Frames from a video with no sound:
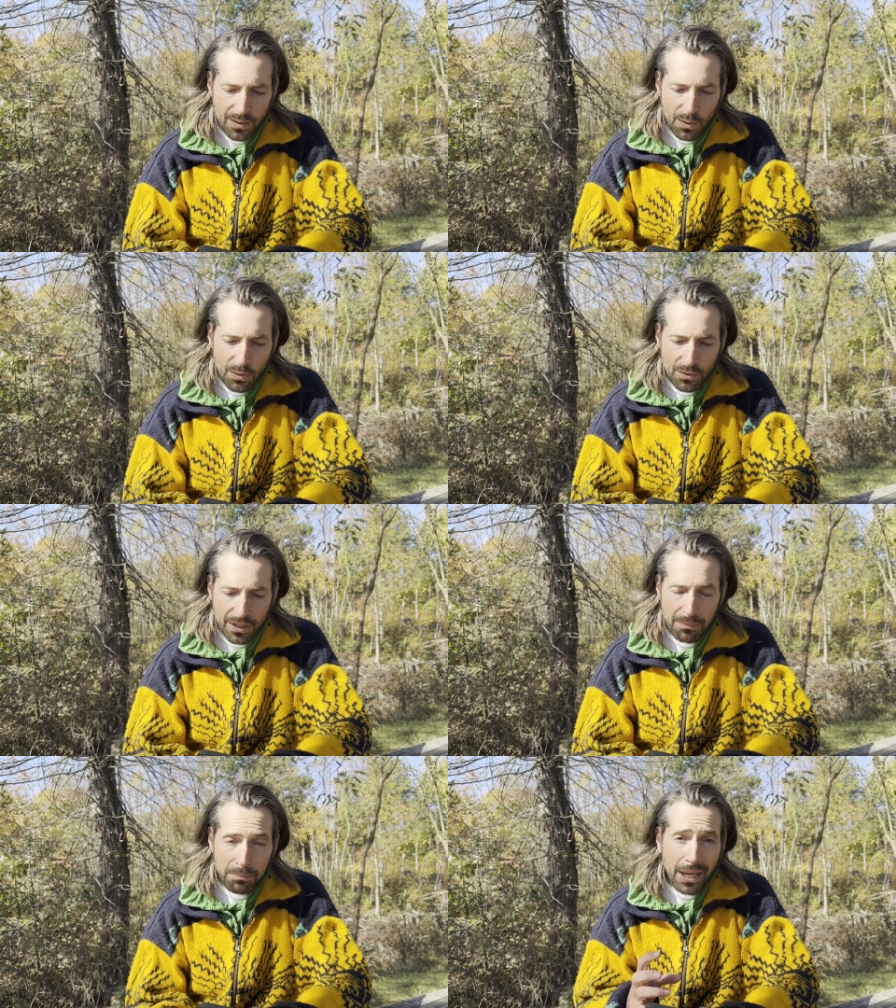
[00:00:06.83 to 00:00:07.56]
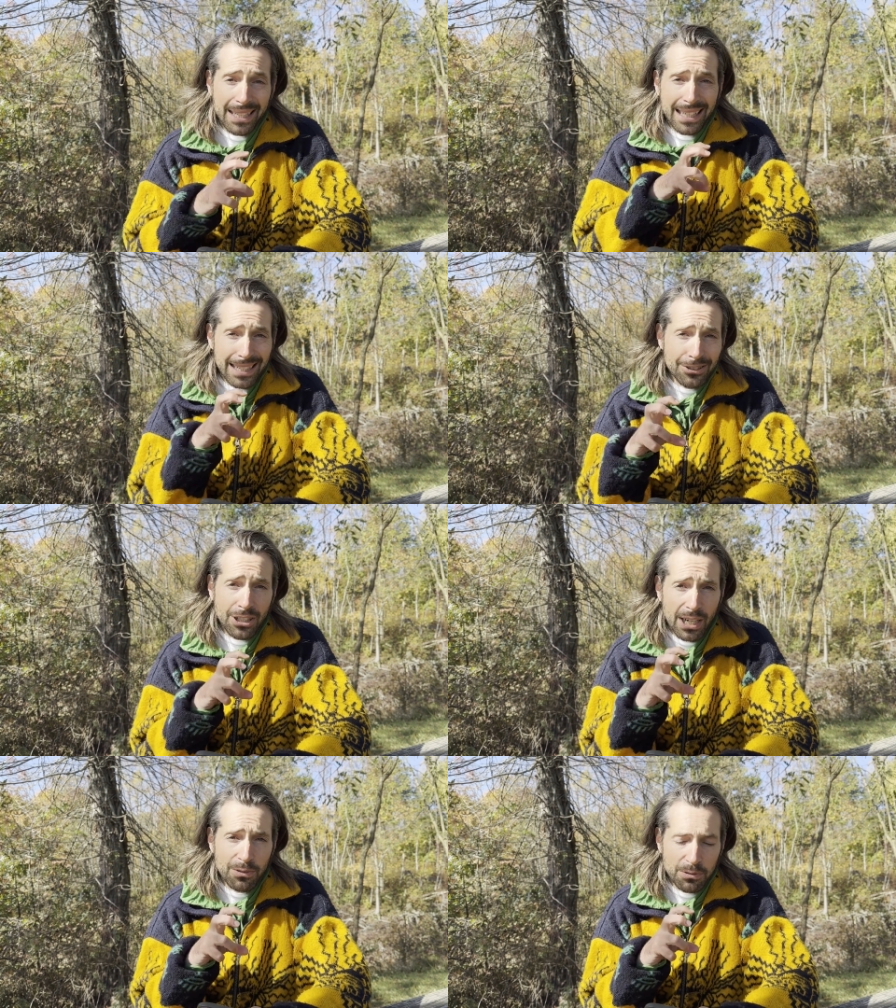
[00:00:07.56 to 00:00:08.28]
old uh, podcast
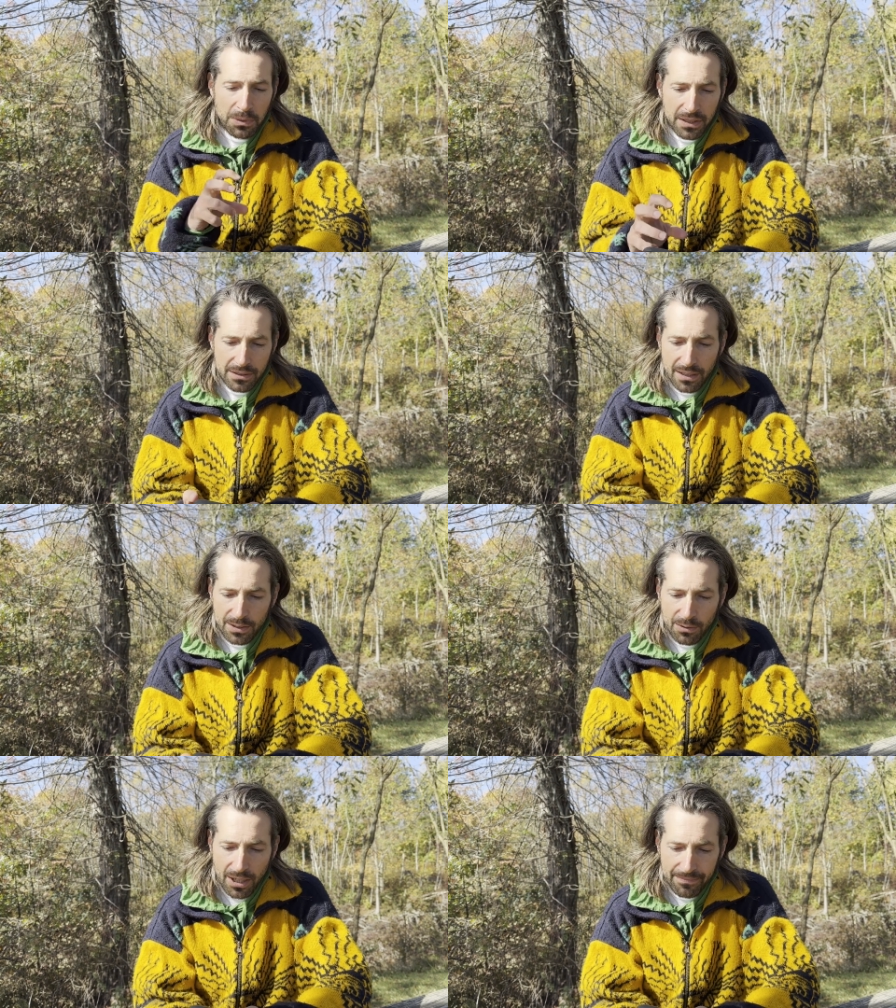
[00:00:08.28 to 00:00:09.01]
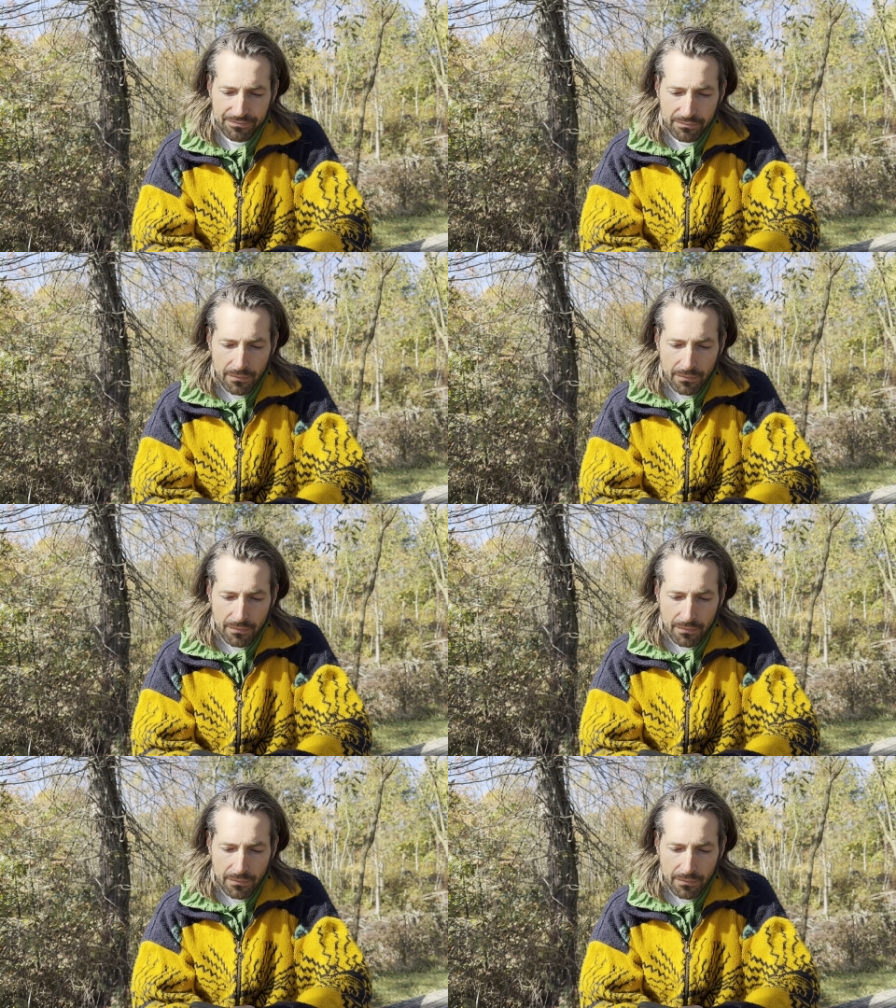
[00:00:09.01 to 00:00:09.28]
chat room on Telegram,